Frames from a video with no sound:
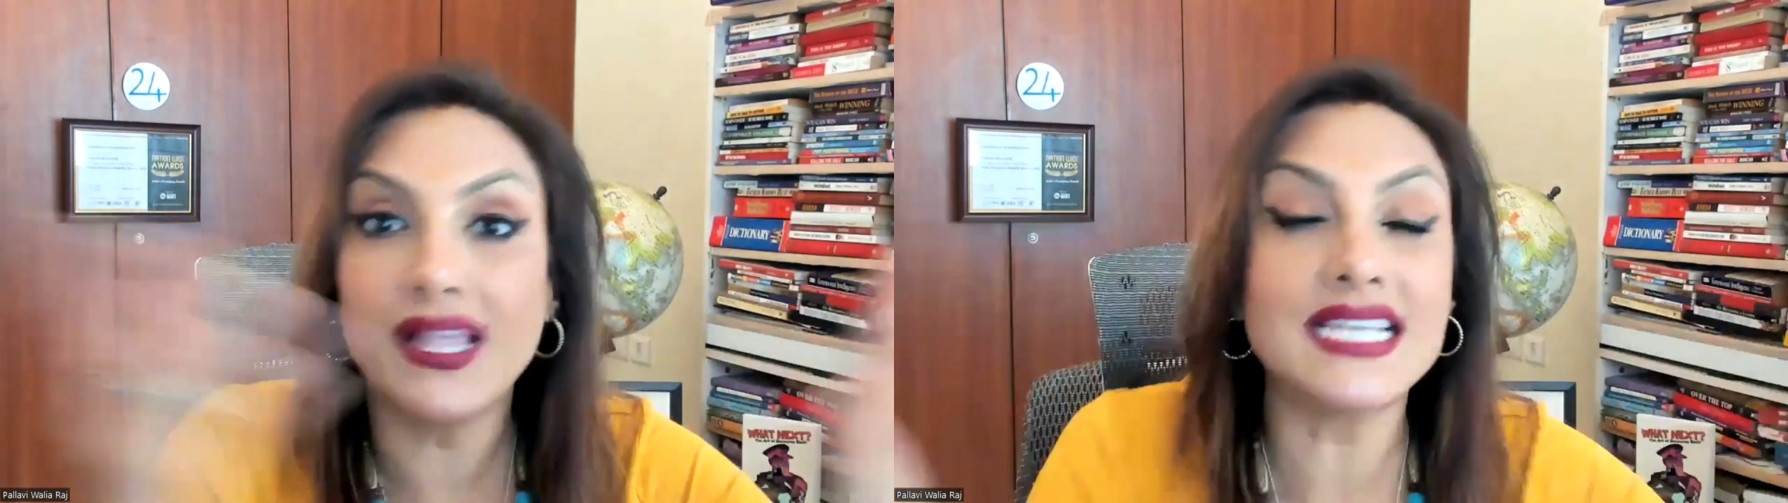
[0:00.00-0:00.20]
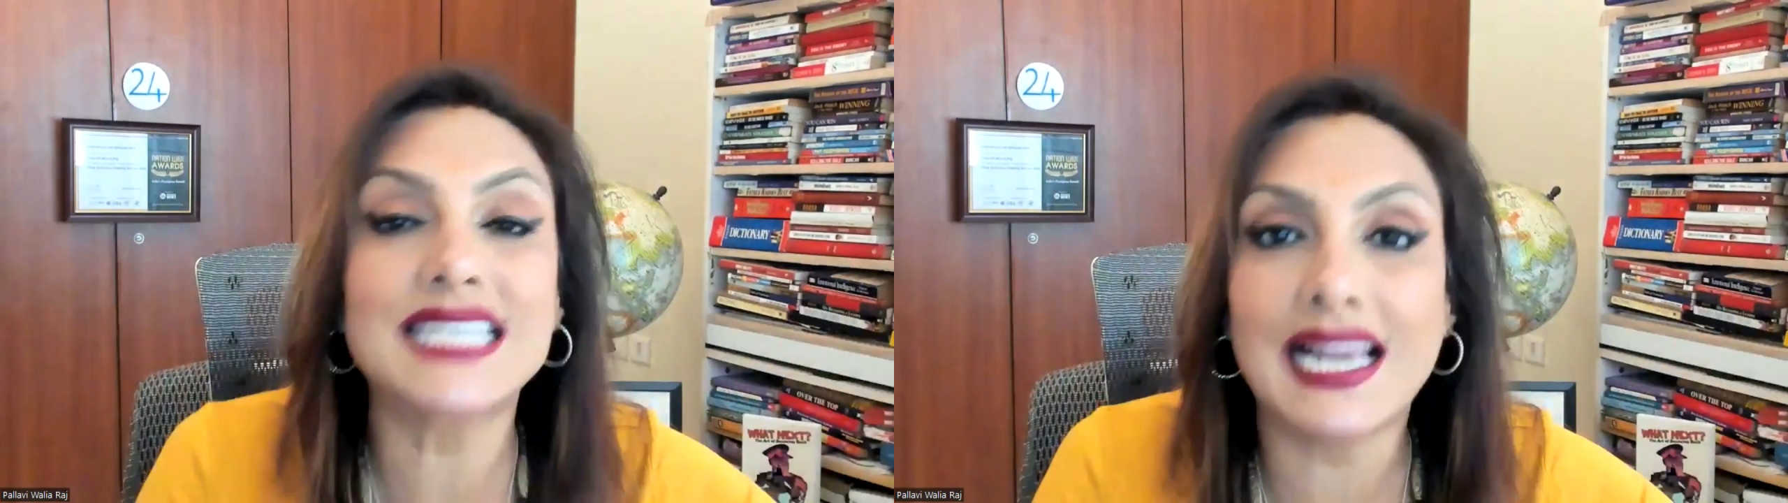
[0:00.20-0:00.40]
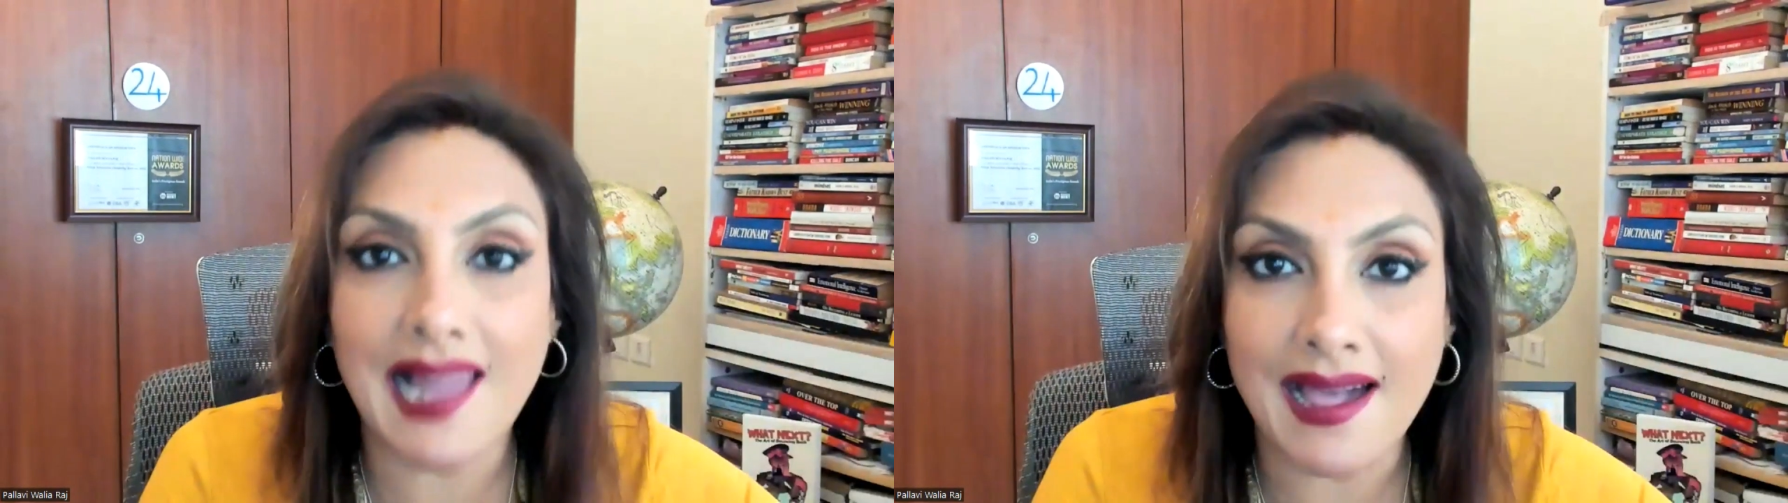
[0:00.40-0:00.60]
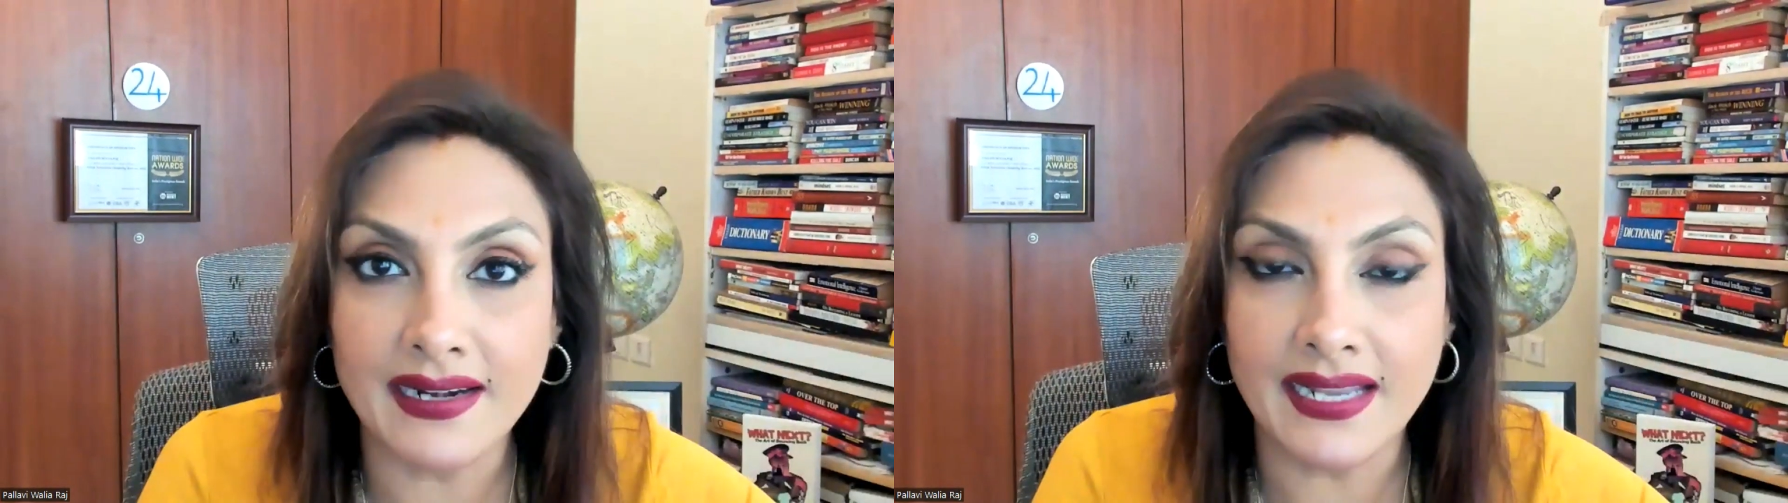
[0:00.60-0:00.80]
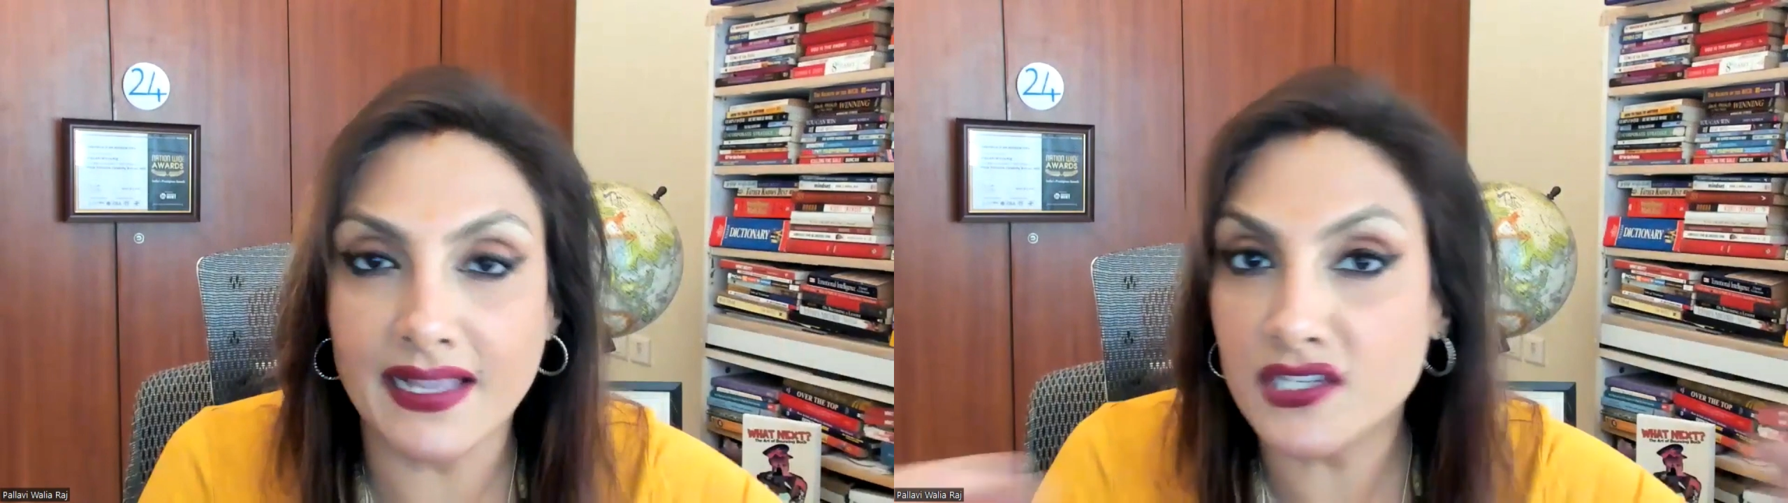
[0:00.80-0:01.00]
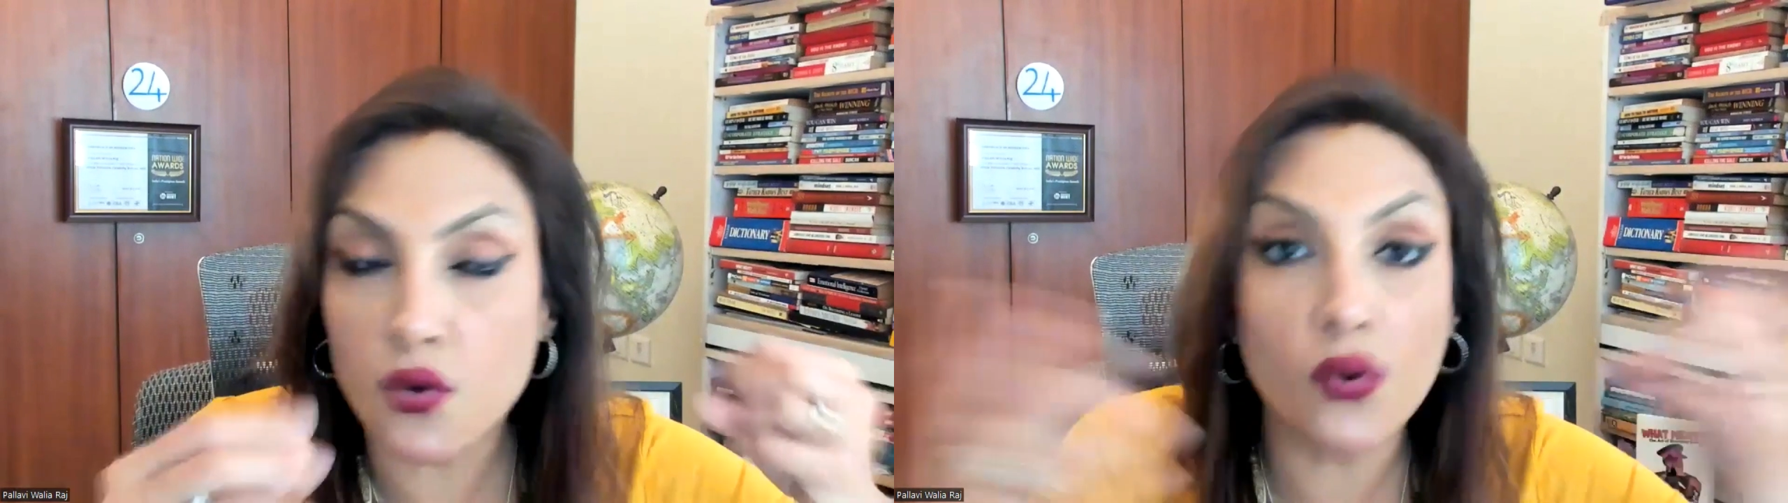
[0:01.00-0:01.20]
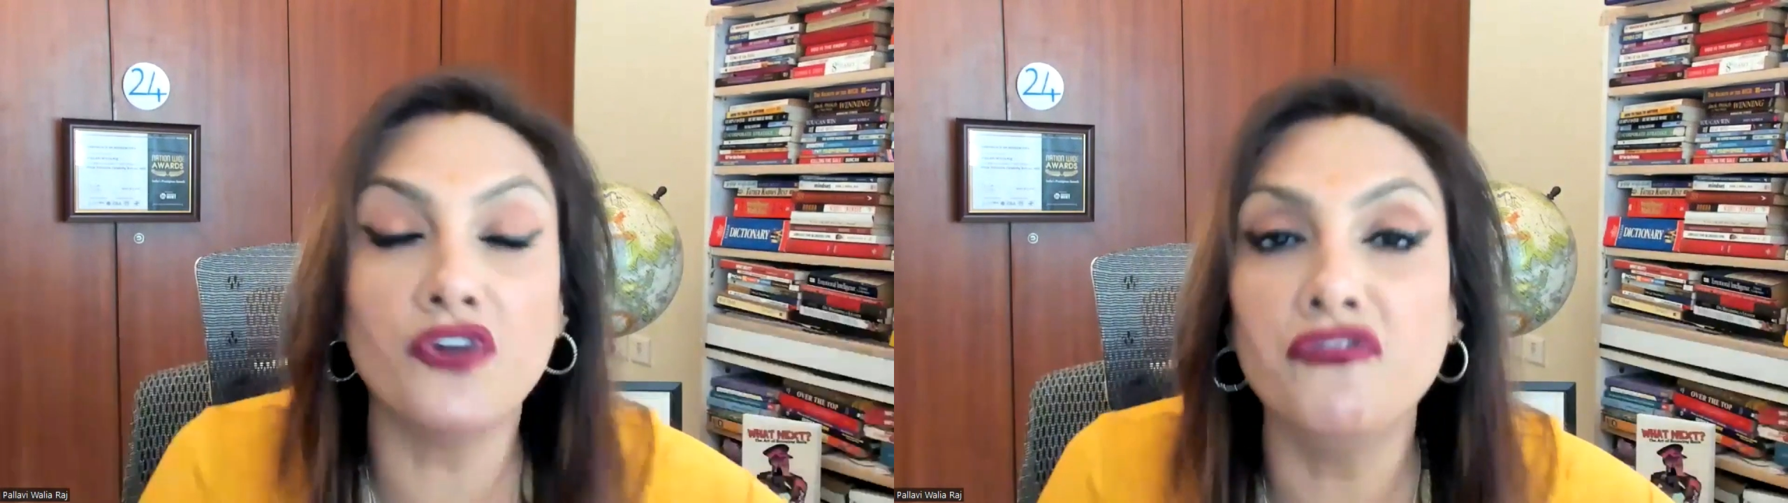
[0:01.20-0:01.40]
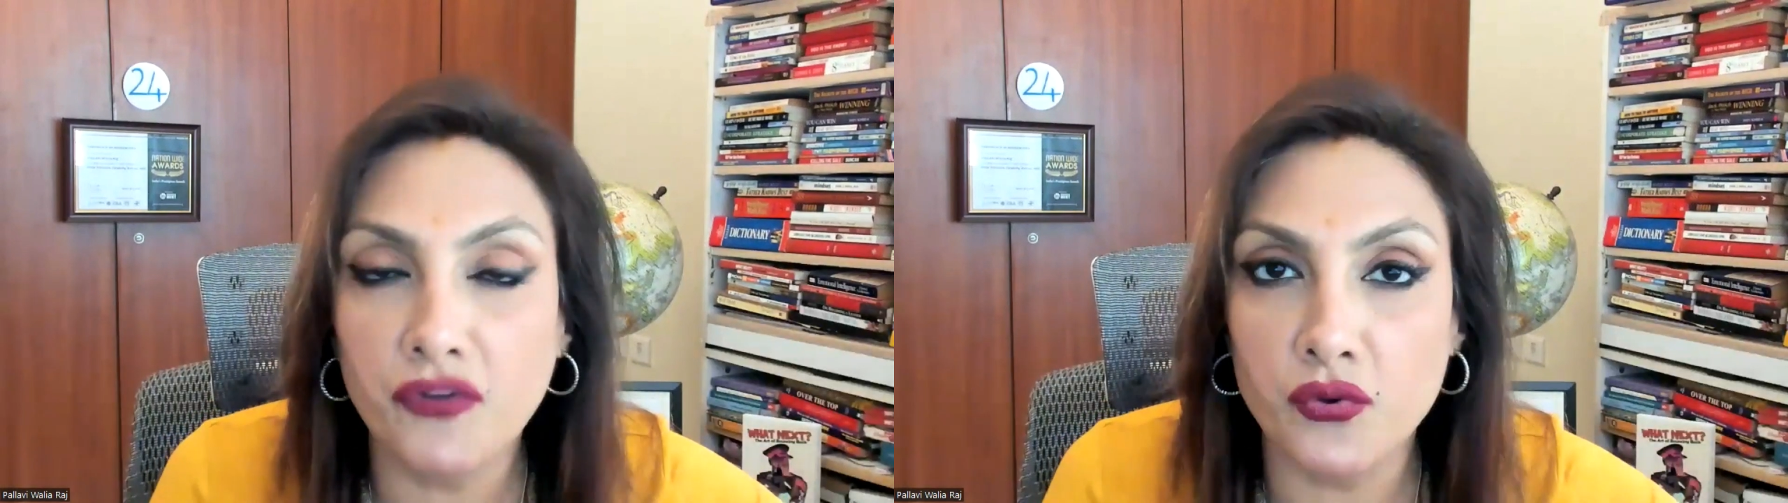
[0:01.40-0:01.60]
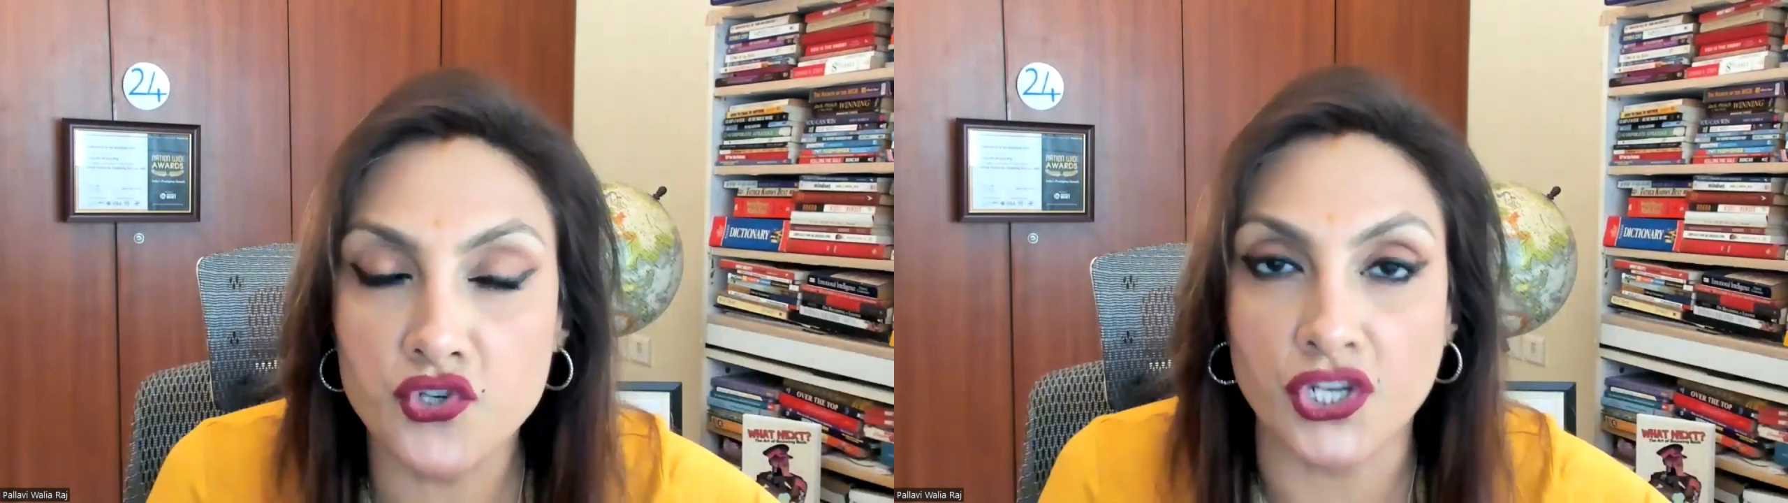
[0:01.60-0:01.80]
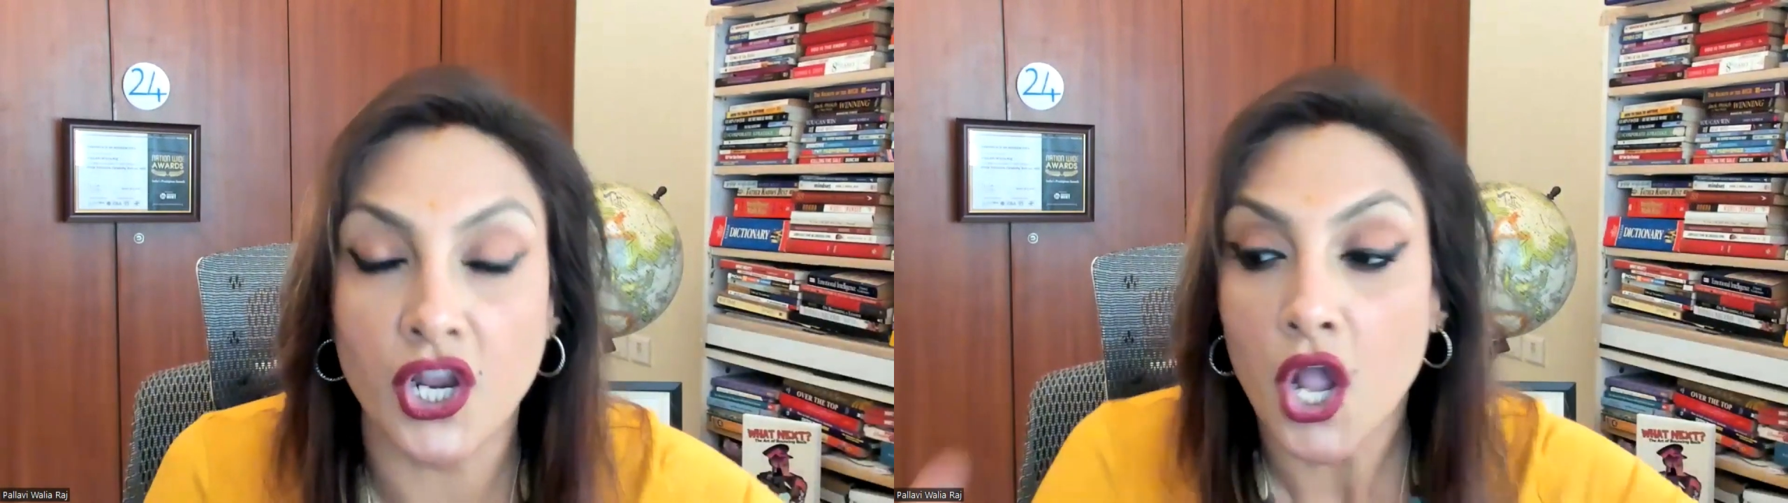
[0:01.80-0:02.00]
there's clarity, there's no
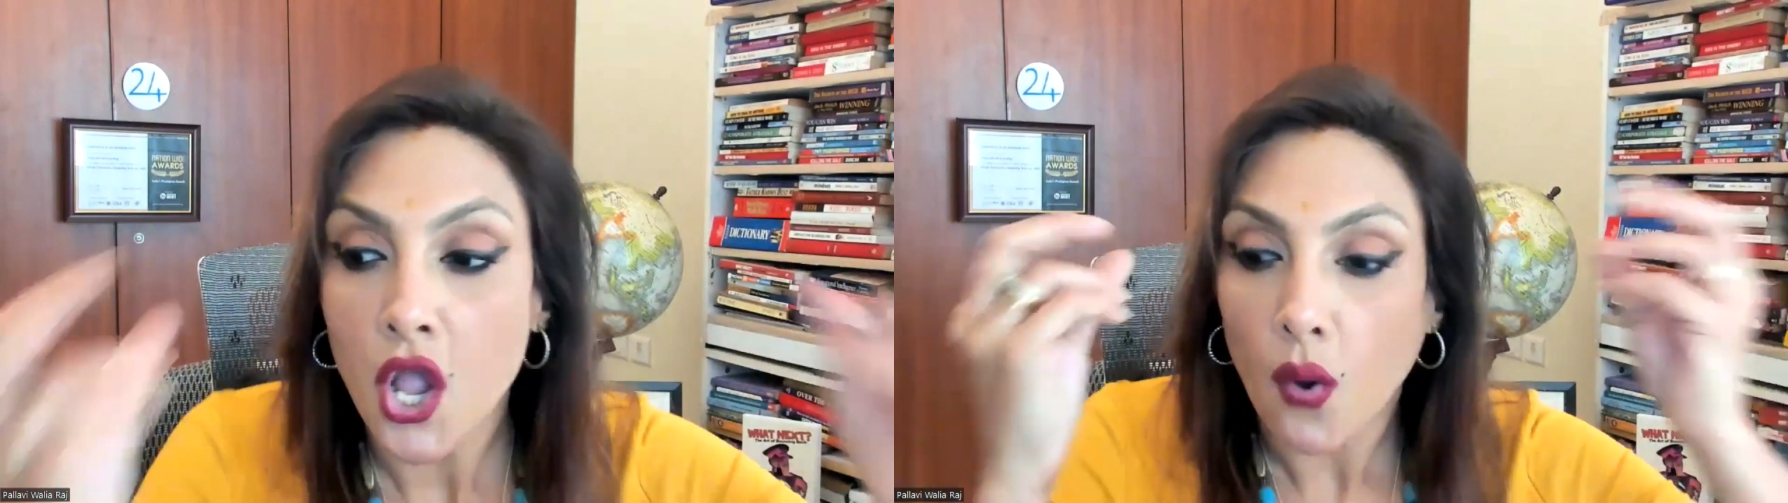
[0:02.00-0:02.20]
confusion.